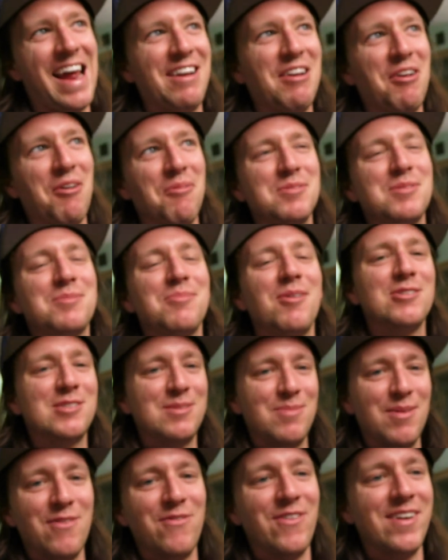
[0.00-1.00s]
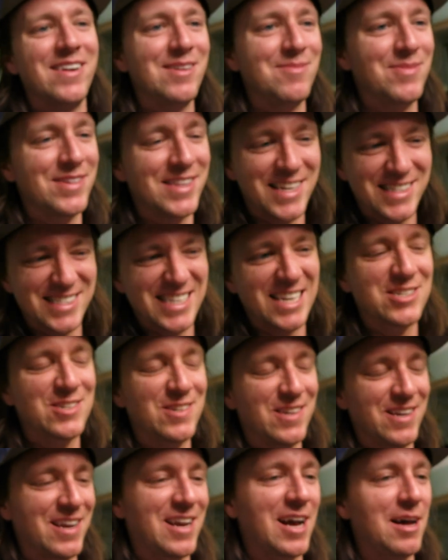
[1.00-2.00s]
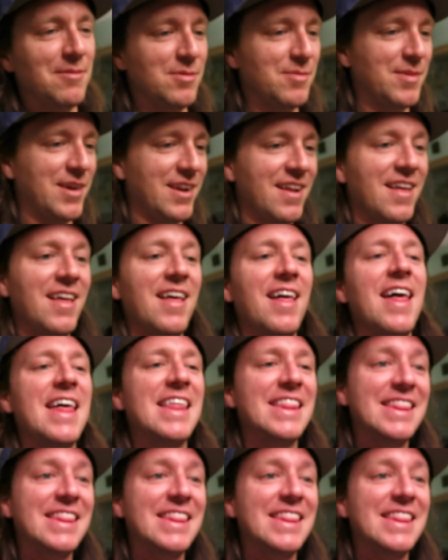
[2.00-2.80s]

I know I'm supposed to be offended, but that's actually a compliment. I know.